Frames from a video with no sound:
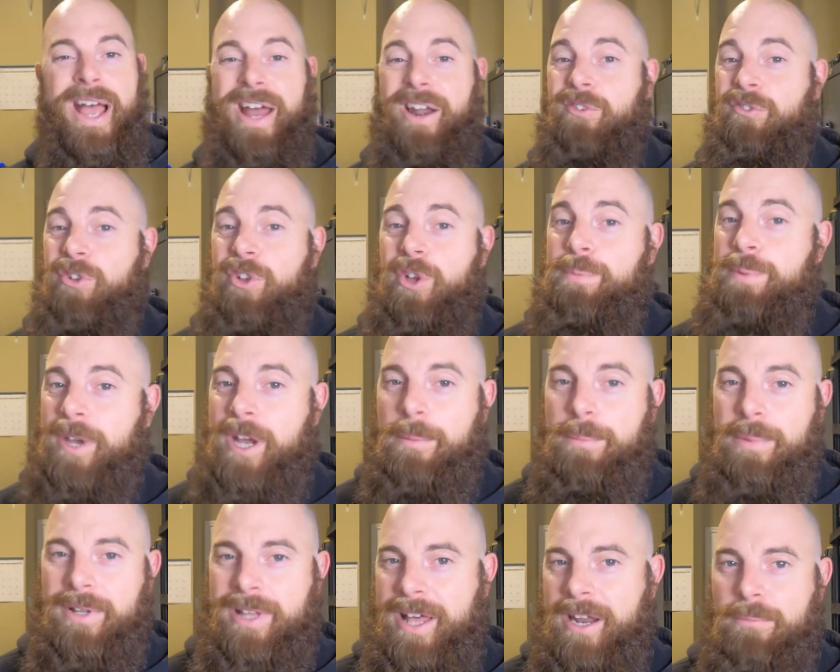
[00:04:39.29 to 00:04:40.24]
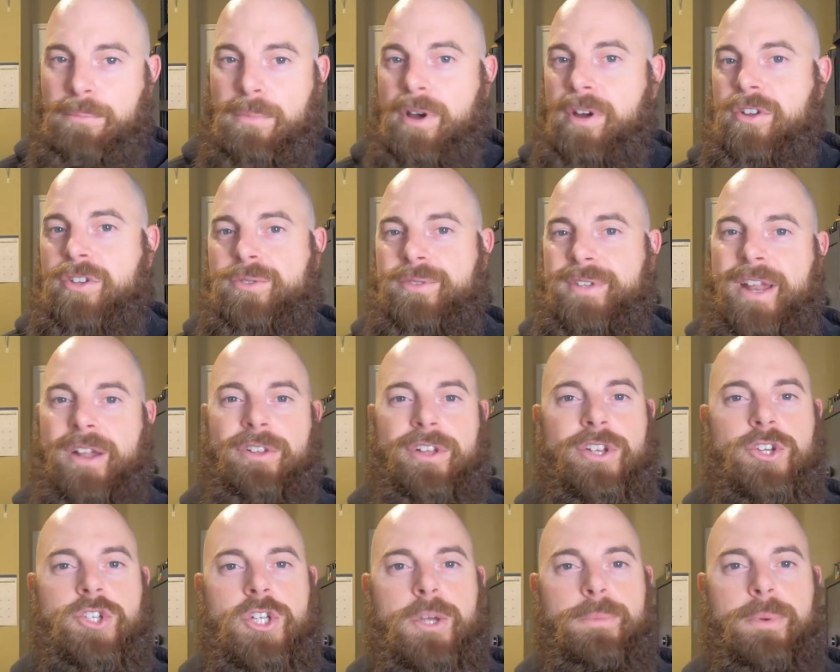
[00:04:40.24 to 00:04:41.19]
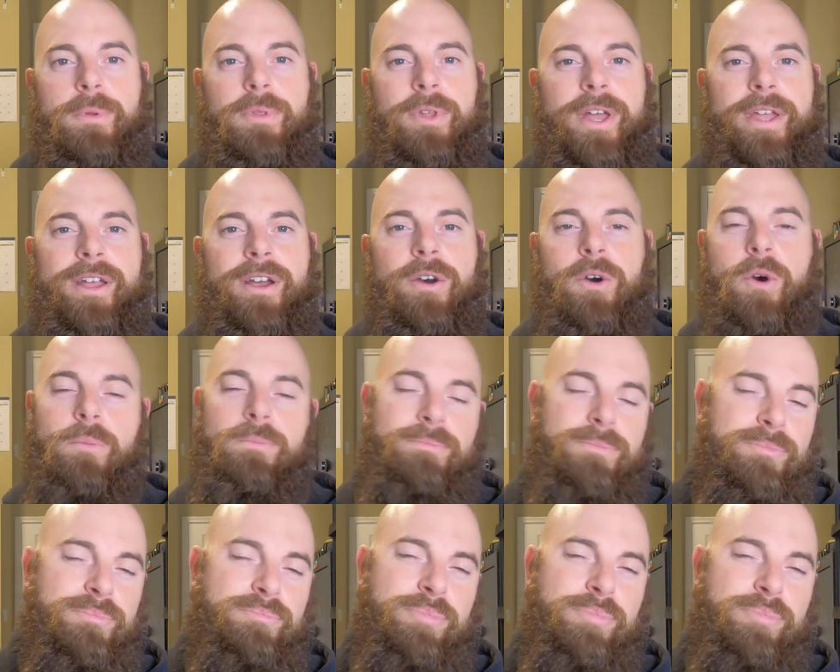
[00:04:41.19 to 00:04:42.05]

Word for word: I don't really pick up a lot of mugs because I don't like shipping like, oh,